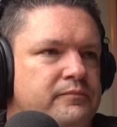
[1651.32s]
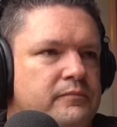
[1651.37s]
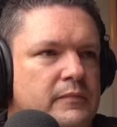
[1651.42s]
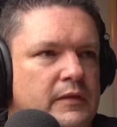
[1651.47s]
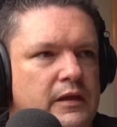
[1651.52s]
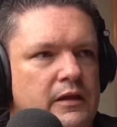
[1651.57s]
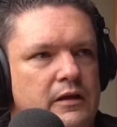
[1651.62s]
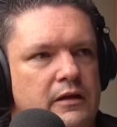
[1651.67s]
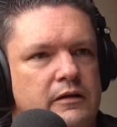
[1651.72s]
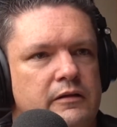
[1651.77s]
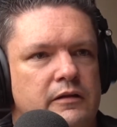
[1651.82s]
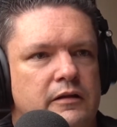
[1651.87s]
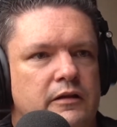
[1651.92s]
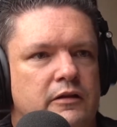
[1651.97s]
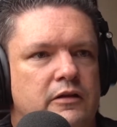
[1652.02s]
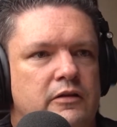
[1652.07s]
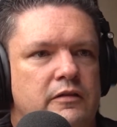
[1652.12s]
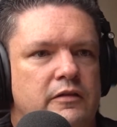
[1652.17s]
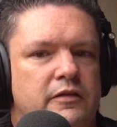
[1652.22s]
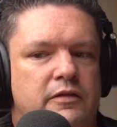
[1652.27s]
you know,
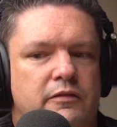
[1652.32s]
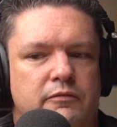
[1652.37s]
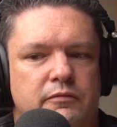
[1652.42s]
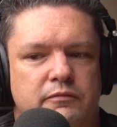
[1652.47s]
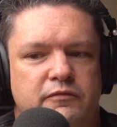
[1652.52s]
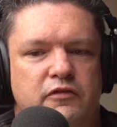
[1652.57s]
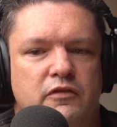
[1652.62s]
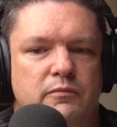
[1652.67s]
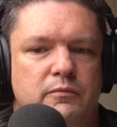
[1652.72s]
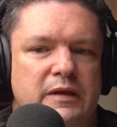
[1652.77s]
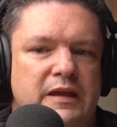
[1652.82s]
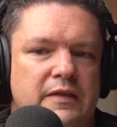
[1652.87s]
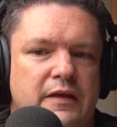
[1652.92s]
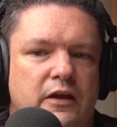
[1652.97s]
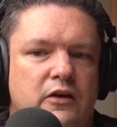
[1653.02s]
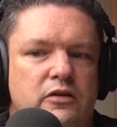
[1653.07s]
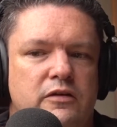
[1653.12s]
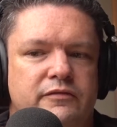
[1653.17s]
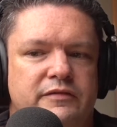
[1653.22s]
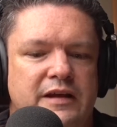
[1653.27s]
for me, they
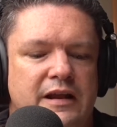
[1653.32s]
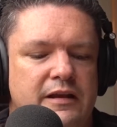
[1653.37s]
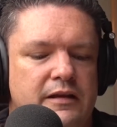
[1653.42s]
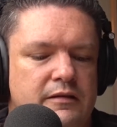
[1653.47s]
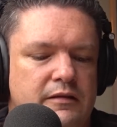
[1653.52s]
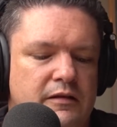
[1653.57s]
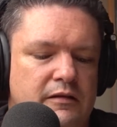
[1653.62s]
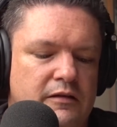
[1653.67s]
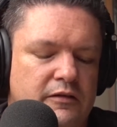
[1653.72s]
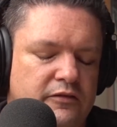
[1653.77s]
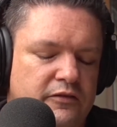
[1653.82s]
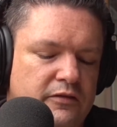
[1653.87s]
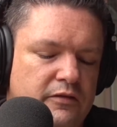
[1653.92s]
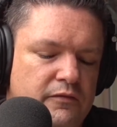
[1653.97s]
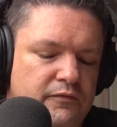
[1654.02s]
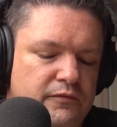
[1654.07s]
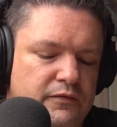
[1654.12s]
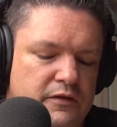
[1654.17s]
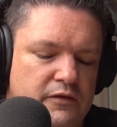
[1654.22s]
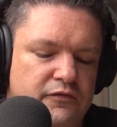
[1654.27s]
could have done it in a
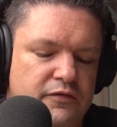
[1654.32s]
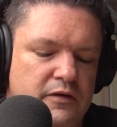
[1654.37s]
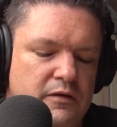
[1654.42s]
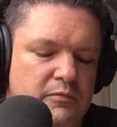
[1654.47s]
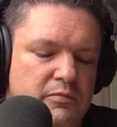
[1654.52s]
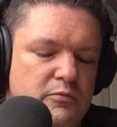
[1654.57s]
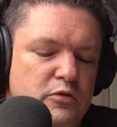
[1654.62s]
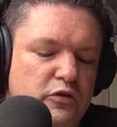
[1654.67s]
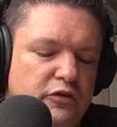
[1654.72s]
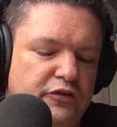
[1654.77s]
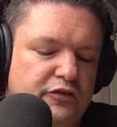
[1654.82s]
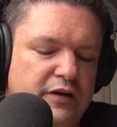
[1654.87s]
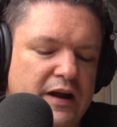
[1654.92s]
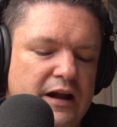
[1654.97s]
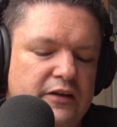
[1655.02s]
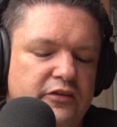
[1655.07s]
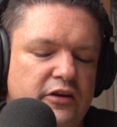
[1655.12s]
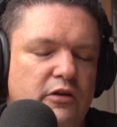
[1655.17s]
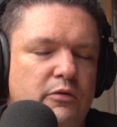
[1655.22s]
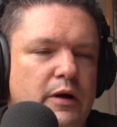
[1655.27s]
different, more
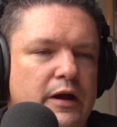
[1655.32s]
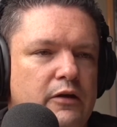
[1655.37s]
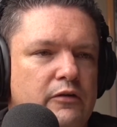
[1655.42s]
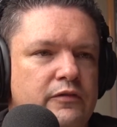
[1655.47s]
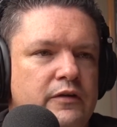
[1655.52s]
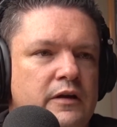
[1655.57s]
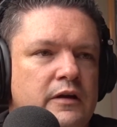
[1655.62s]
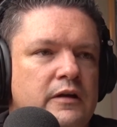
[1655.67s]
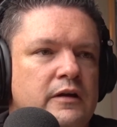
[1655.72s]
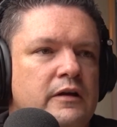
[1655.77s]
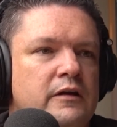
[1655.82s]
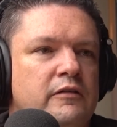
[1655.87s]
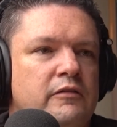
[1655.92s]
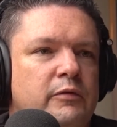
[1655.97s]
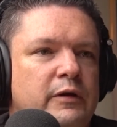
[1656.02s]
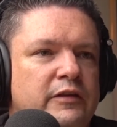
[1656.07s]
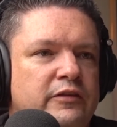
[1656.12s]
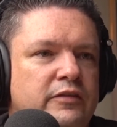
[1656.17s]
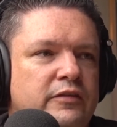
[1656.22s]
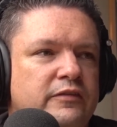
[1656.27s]
tragic way of
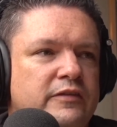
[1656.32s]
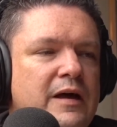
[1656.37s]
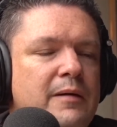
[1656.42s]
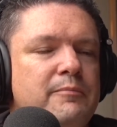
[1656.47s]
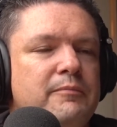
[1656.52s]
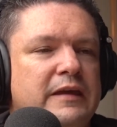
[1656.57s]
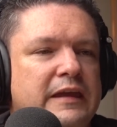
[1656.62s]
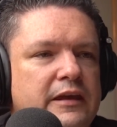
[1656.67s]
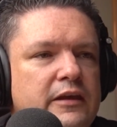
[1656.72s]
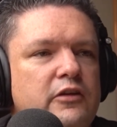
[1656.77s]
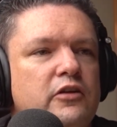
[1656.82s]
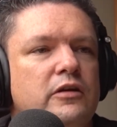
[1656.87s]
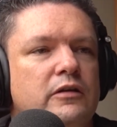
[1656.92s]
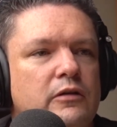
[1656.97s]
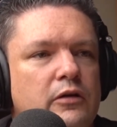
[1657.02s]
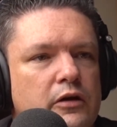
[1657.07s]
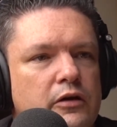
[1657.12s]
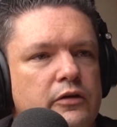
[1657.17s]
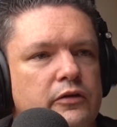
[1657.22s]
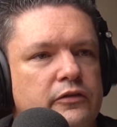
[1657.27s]
where some
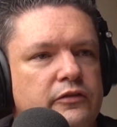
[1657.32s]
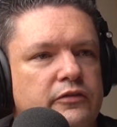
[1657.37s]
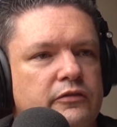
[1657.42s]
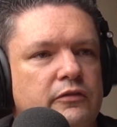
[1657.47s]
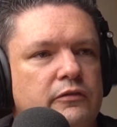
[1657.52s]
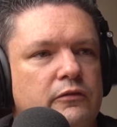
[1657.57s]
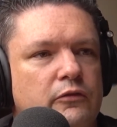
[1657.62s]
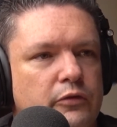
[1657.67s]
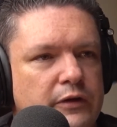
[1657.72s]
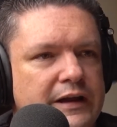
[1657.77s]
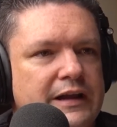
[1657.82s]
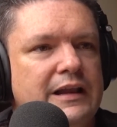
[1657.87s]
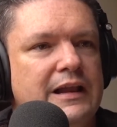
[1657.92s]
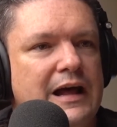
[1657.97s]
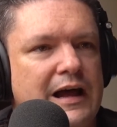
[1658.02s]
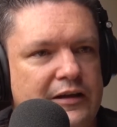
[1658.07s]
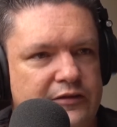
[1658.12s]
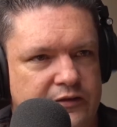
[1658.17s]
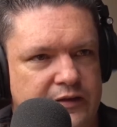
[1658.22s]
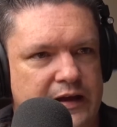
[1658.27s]
heroes
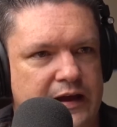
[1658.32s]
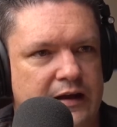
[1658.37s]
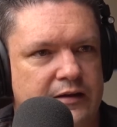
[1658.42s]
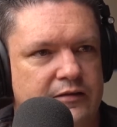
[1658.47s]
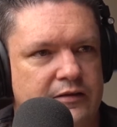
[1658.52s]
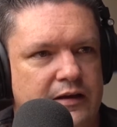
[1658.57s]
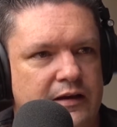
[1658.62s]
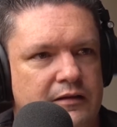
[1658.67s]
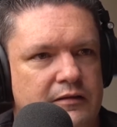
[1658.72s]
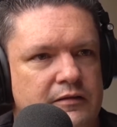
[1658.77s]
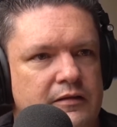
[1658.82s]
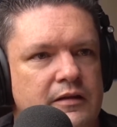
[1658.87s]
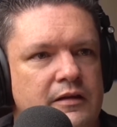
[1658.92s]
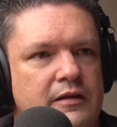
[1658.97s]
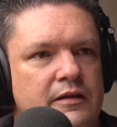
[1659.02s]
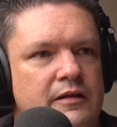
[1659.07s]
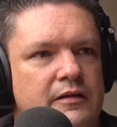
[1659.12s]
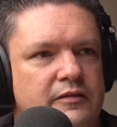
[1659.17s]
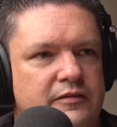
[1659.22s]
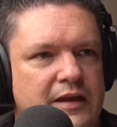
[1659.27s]
realize that and
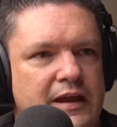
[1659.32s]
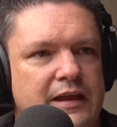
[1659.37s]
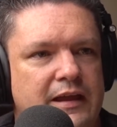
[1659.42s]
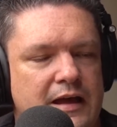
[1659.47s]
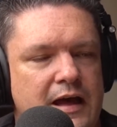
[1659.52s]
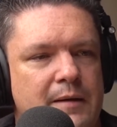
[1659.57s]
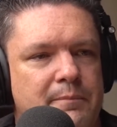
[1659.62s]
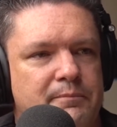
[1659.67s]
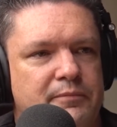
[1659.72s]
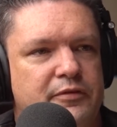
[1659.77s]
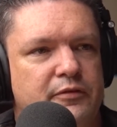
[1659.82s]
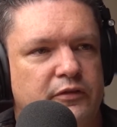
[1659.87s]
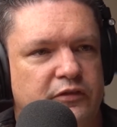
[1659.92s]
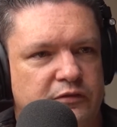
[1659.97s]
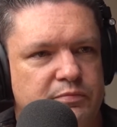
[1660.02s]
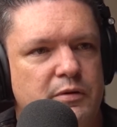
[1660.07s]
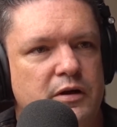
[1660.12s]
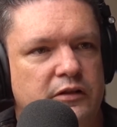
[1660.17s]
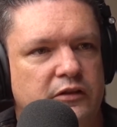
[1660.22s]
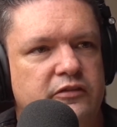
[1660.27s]
take up the
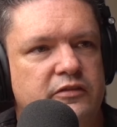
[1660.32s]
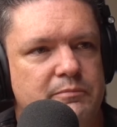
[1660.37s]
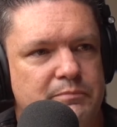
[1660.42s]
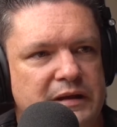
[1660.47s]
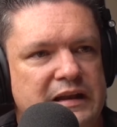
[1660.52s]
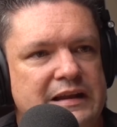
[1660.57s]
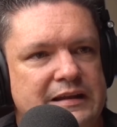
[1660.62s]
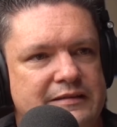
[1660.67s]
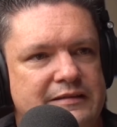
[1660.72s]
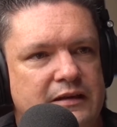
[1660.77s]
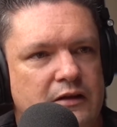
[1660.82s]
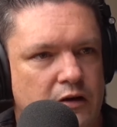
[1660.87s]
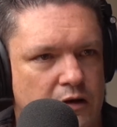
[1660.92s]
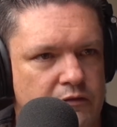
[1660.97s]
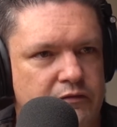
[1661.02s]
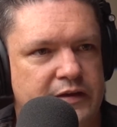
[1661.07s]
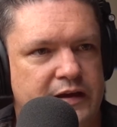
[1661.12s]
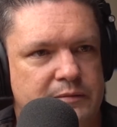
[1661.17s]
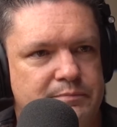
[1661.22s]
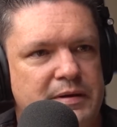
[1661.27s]
responsibility
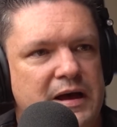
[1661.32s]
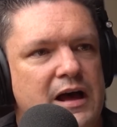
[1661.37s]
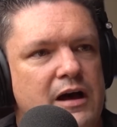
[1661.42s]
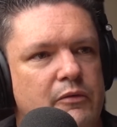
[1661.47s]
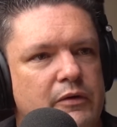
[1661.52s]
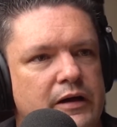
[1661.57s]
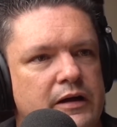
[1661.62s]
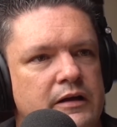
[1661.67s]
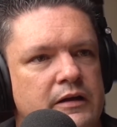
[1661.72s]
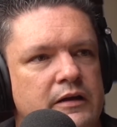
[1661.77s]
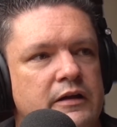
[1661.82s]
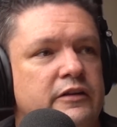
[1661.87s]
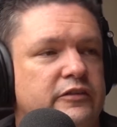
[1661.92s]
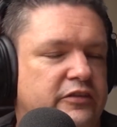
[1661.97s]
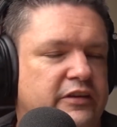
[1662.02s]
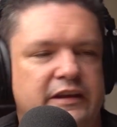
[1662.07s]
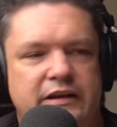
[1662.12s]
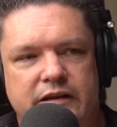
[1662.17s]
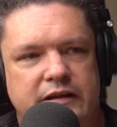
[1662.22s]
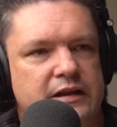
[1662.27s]
of that power.
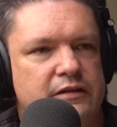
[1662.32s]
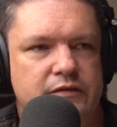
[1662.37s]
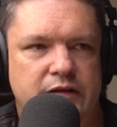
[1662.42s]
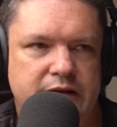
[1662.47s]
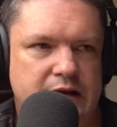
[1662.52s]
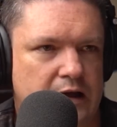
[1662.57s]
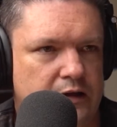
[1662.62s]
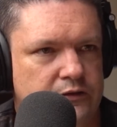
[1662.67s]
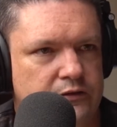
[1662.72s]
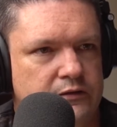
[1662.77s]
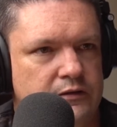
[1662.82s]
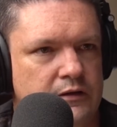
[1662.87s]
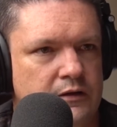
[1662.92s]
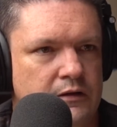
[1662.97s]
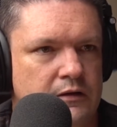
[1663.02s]
Cheetah never does.